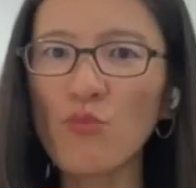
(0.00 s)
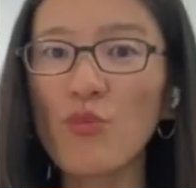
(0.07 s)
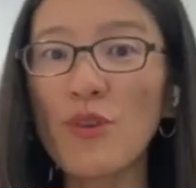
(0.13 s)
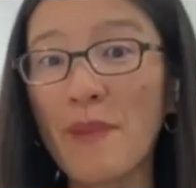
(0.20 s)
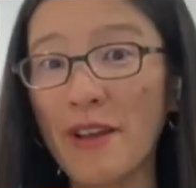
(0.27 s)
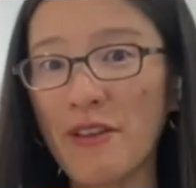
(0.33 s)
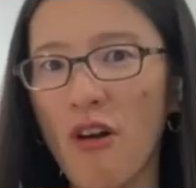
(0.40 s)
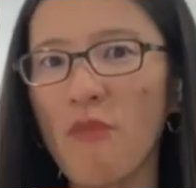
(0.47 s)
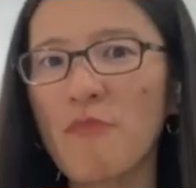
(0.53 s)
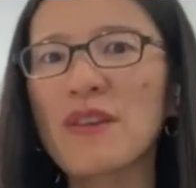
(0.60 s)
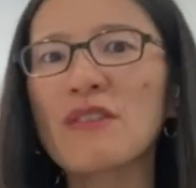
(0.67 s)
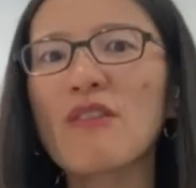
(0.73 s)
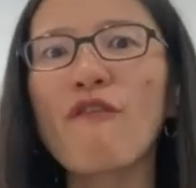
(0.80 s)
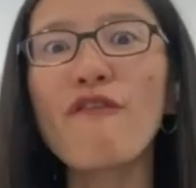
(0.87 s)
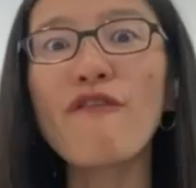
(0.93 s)
We may not be
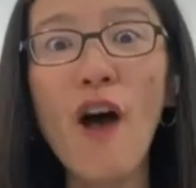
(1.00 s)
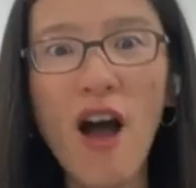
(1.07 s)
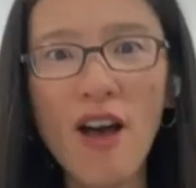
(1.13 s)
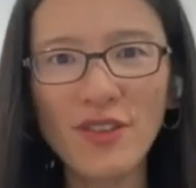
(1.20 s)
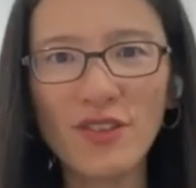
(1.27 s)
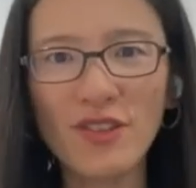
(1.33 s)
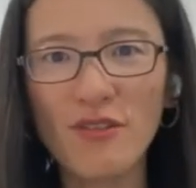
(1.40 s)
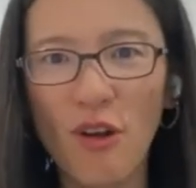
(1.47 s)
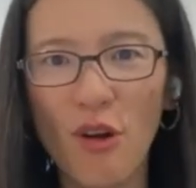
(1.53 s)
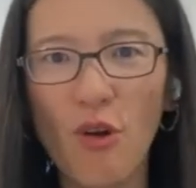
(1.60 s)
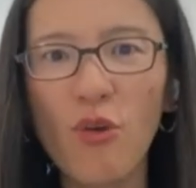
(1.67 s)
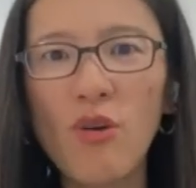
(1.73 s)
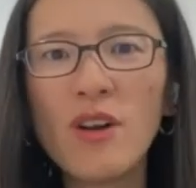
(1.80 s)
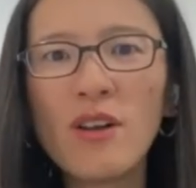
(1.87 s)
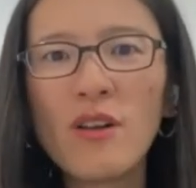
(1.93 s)
the first to
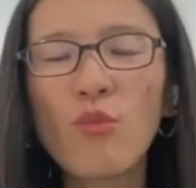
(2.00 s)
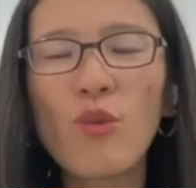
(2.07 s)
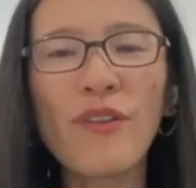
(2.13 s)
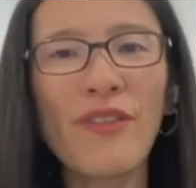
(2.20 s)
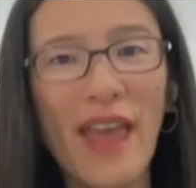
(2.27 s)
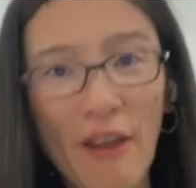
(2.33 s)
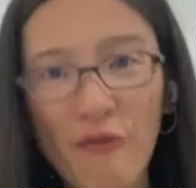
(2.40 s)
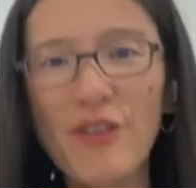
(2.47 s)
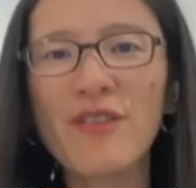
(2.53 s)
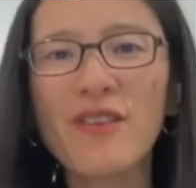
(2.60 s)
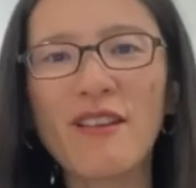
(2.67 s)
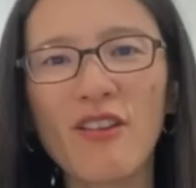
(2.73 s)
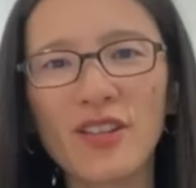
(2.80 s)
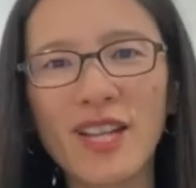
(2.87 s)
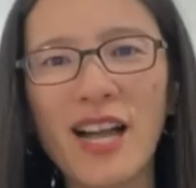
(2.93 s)
go with everything
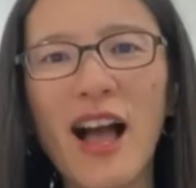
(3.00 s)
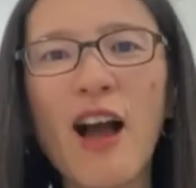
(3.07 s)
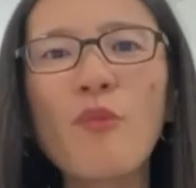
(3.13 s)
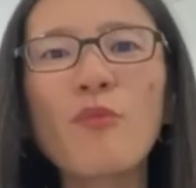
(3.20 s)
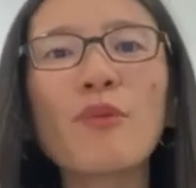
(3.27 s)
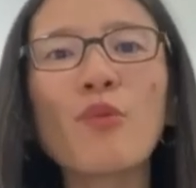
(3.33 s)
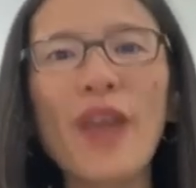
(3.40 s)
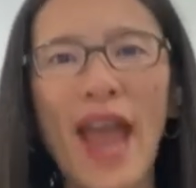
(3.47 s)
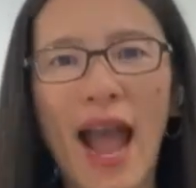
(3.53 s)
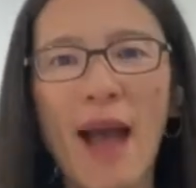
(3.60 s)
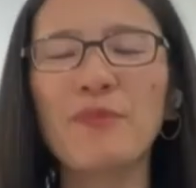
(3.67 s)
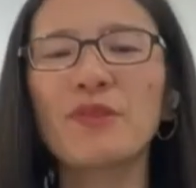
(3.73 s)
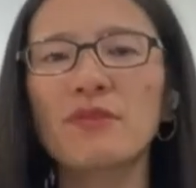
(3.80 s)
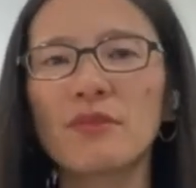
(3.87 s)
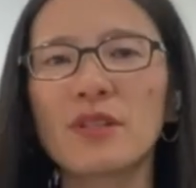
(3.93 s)
on cloud, but we
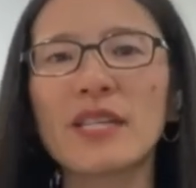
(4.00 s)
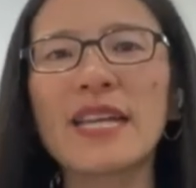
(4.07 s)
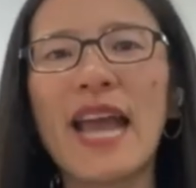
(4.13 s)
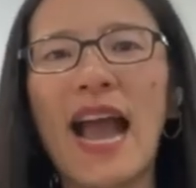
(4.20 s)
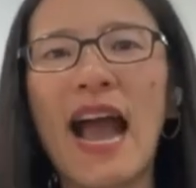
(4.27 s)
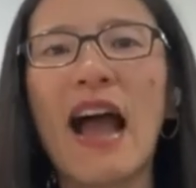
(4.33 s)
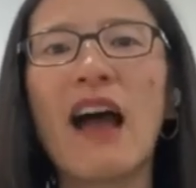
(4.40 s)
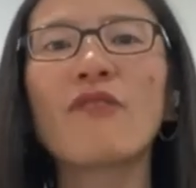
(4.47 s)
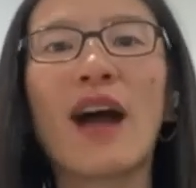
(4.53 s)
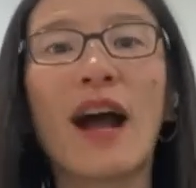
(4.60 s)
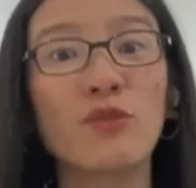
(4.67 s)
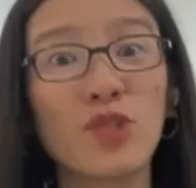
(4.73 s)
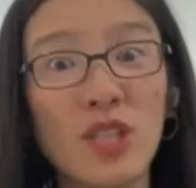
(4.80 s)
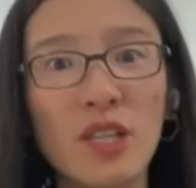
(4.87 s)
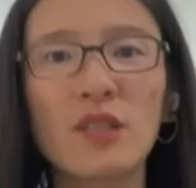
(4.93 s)
absolutely have our
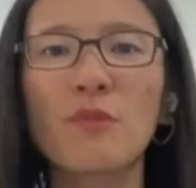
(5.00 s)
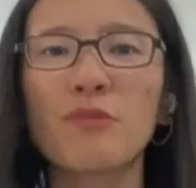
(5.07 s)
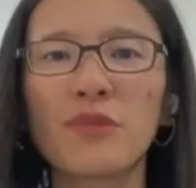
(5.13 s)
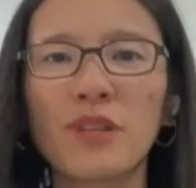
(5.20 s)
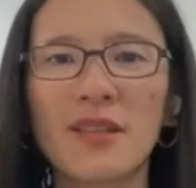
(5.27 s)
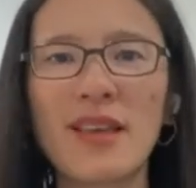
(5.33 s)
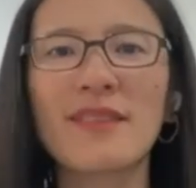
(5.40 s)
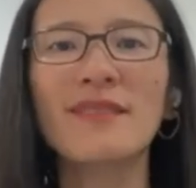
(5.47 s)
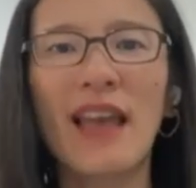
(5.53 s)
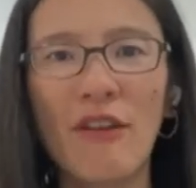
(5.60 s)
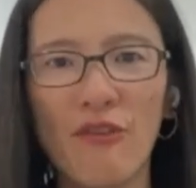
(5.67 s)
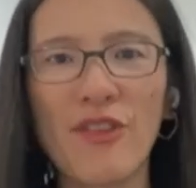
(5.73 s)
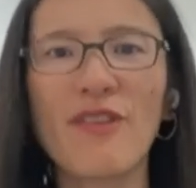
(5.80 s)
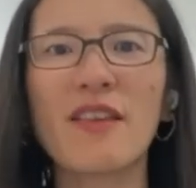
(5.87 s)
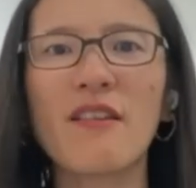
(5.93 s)
discipline is
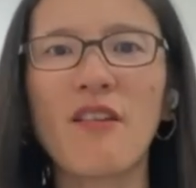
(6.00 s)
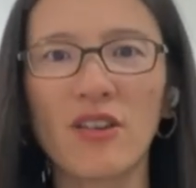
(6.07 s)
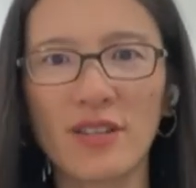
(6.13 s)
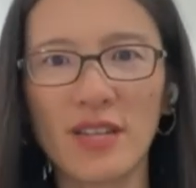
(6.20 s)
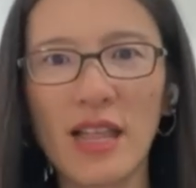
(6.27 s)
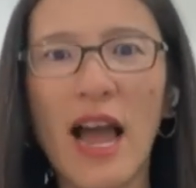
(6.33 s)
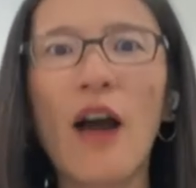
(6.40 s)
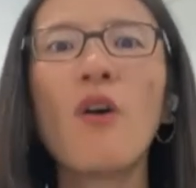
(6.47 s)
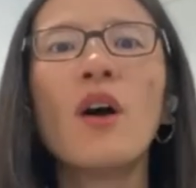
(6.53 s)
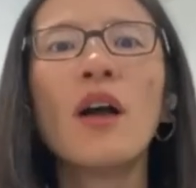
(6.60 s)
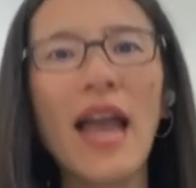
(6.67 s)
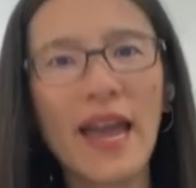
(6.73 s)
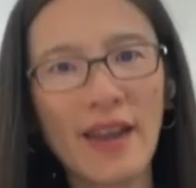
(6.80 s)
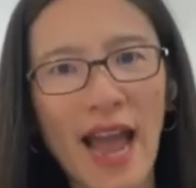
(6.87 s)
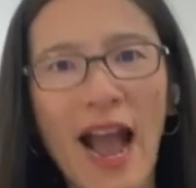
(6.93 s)
everything on cloud,
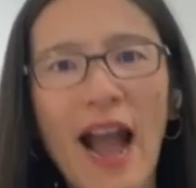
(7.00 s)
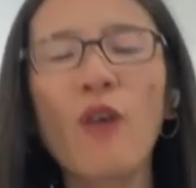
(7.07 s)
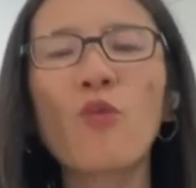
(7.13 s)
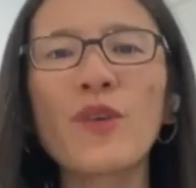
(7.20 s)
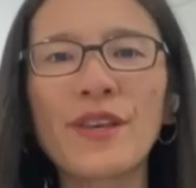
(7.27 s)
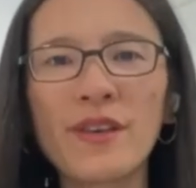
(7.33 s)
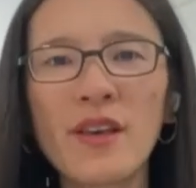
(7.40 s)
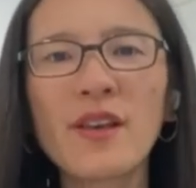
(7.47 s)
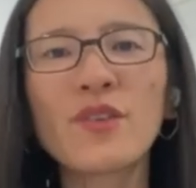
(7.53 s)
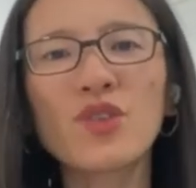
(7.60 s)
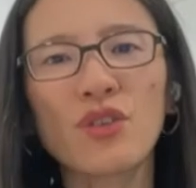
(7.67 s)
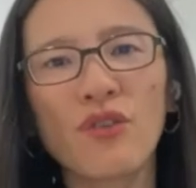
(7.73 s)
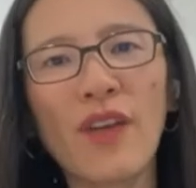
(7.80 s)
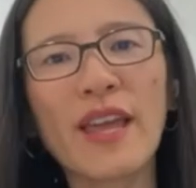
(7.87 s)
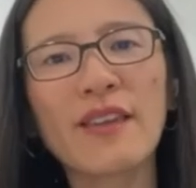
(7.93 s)
and how we
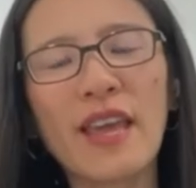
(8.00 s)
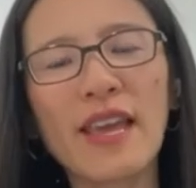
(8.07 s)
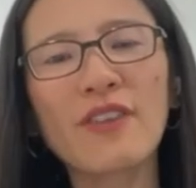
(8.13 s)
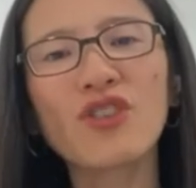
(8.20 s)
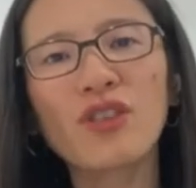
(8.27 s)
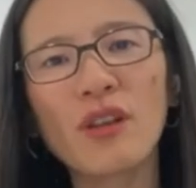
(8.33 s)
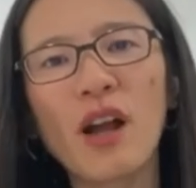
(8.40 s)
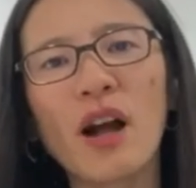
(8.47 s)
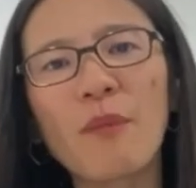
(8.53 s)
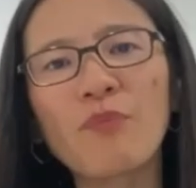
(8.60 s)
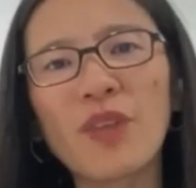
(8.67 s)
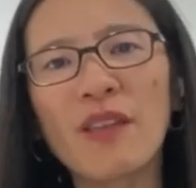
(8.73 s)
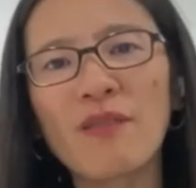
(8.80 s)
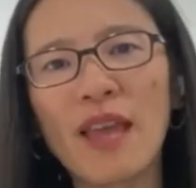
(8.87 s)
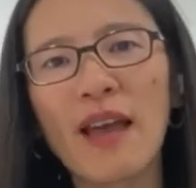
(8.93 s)
sort of engage
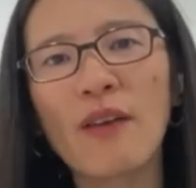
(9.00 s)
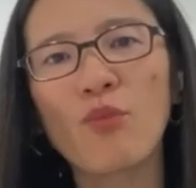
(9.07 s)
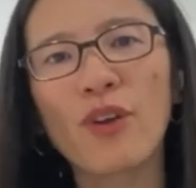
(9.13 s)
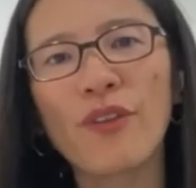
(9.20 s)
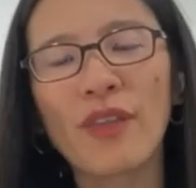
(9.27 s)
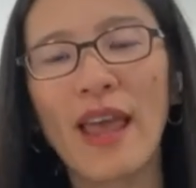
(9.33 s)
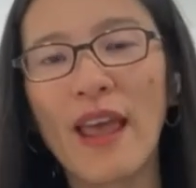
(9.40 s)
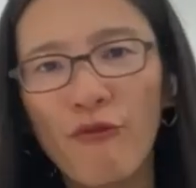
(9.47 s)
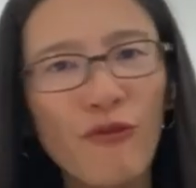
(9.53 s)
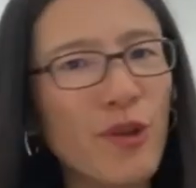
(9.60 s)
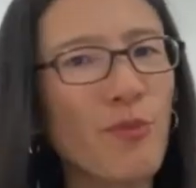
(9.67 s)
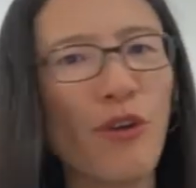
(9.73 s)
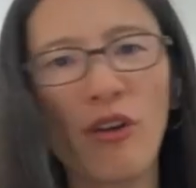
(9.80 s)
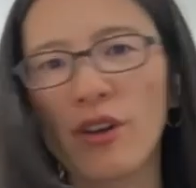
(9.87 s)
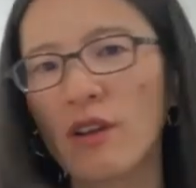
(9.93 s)
in that with every
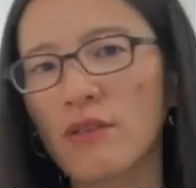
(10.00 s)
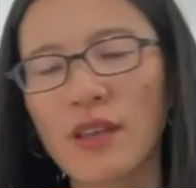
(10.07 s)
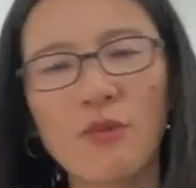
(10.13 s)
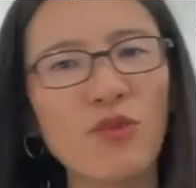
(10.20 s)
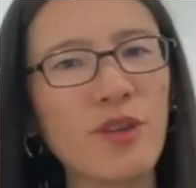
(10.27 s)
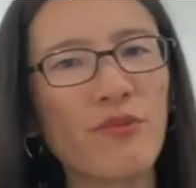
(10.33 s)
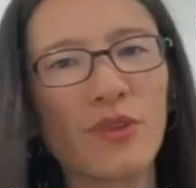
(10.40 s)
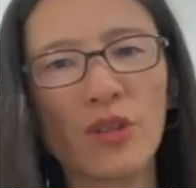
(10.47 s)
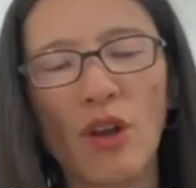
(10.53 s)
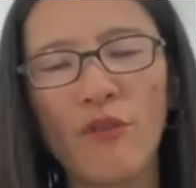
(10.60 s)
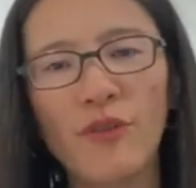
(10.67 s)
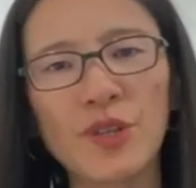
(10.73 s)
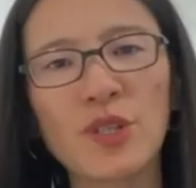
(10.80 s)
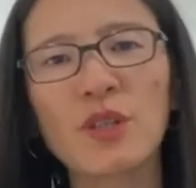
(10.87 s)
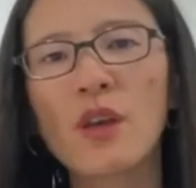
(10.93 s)
product that we
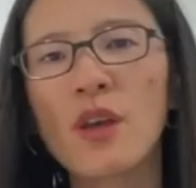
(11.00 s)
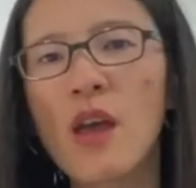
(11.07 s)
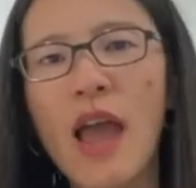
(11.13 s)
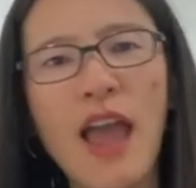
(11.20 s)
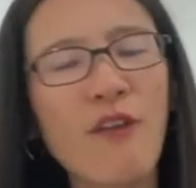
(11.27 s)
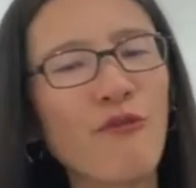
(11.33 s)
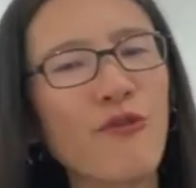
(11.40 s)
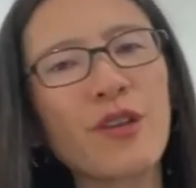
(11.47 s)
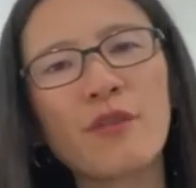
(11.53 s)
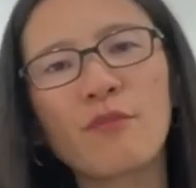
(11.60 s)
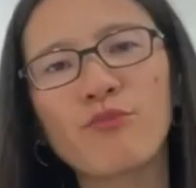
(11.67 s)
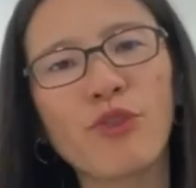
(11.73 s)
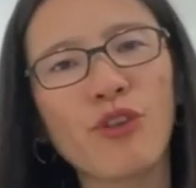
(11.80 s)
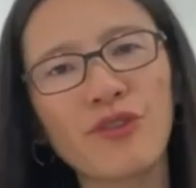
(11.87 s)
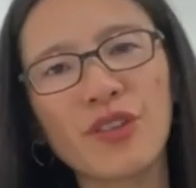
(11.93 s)
service, every
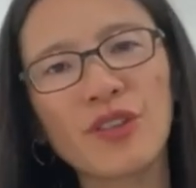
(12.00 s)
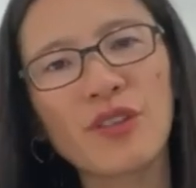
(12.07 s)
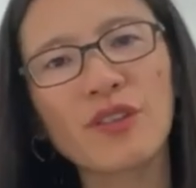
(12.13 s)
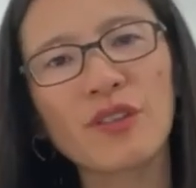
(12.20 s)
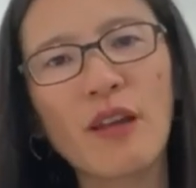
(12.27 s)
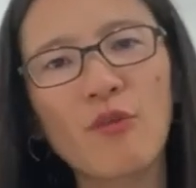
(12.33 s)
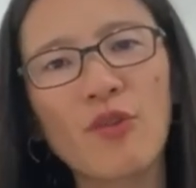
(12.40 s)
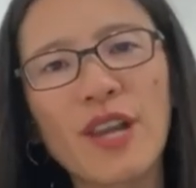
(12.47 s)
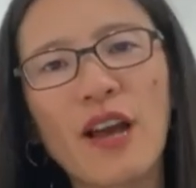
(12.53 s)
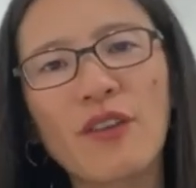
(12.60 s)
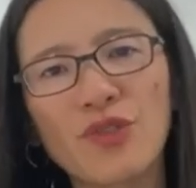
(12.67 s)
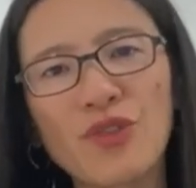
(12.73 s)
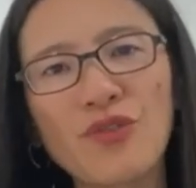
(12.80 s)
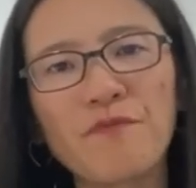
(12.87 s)
processes that we now do.